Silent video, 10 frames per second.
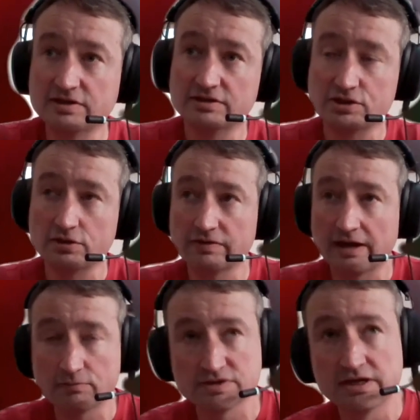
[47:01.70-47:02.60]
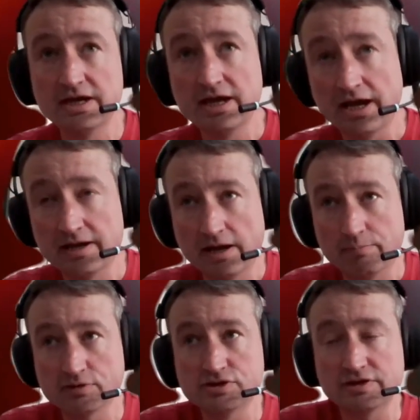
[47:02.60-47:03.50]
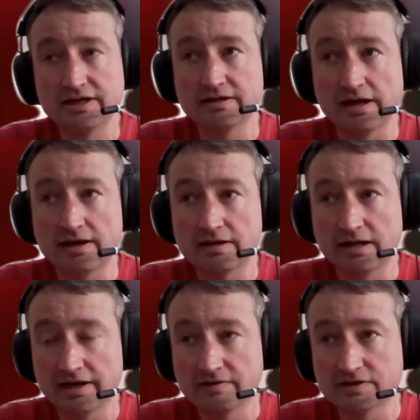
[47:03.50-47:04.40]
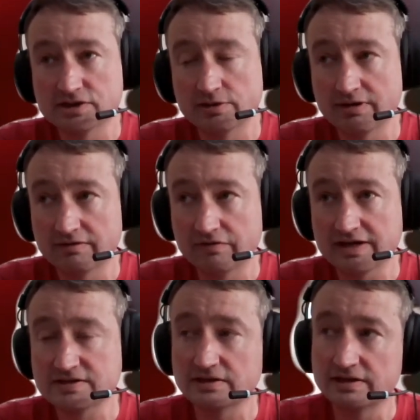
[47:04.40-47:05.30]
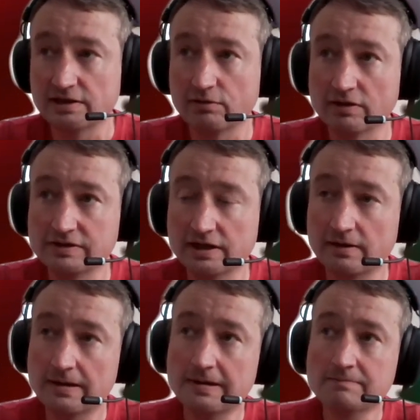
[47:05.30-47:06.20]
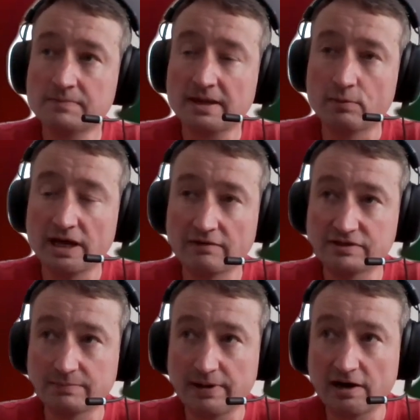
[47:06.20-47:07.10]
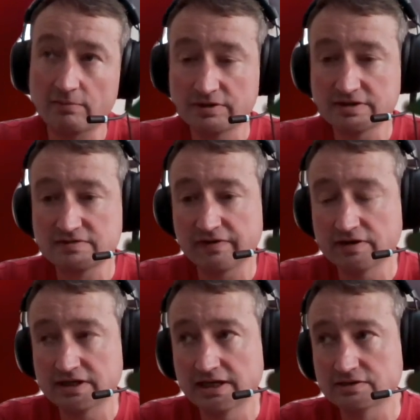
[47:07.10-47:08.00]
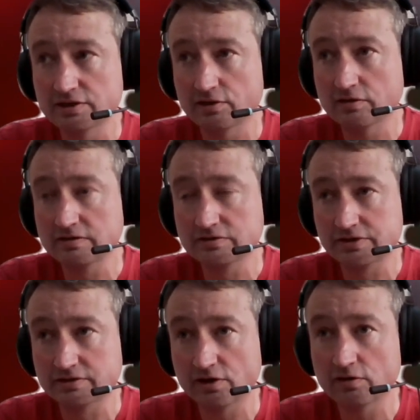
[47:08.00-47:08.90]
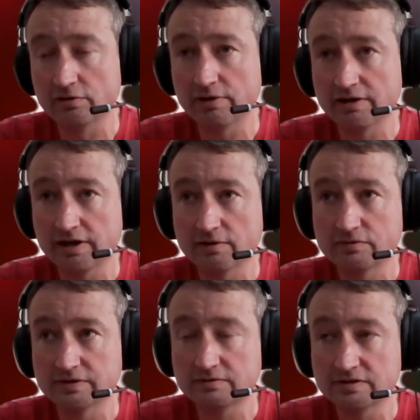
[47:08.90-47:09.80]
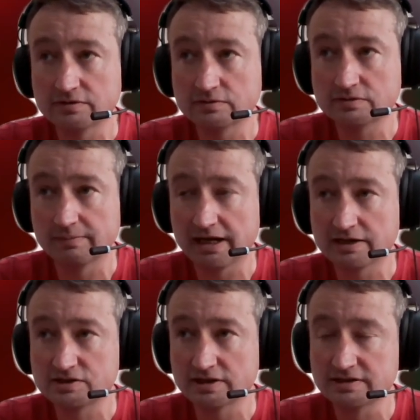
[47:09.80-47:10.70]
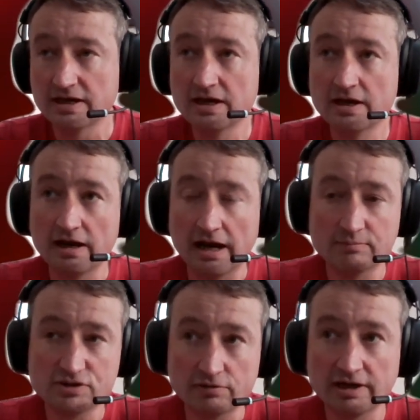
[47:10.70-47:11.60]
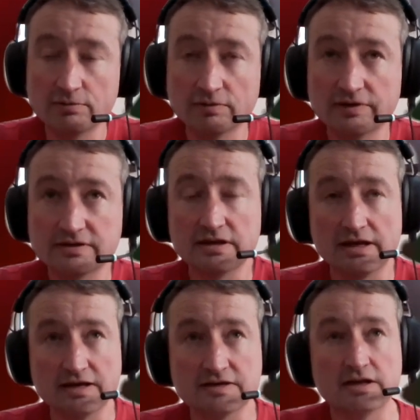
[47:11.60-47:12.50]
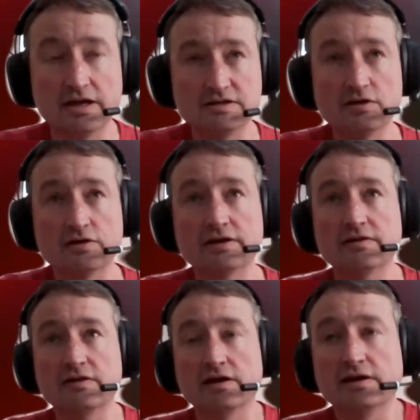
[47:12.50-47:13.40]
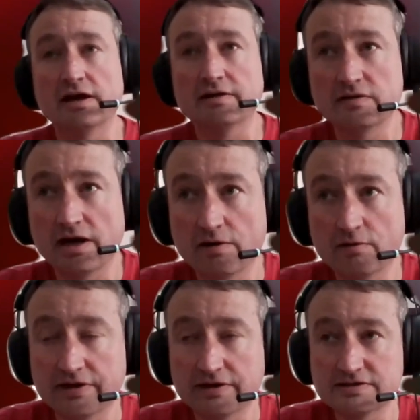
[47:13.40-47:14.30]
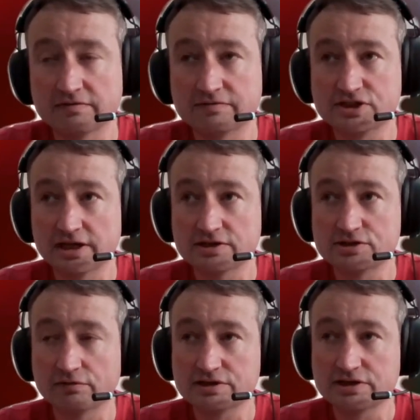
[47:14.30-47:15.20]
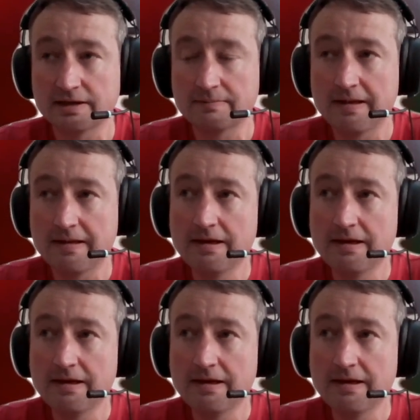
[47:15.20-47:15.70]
to ensuring that was a budgetary line that she would invest in year on year. We have a department that's very keen to talk around how to manage this. I'm sure anyone that is looking at how things have changed over time,